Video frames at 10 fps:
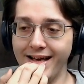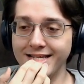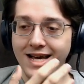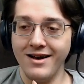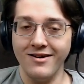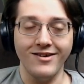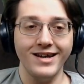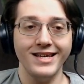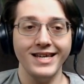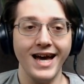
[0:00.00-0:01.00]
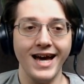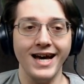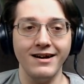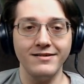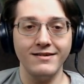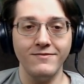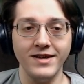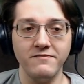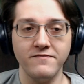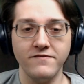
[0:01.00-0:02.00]
So yeah,
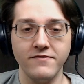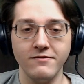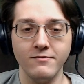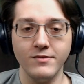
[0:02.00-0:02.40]
we've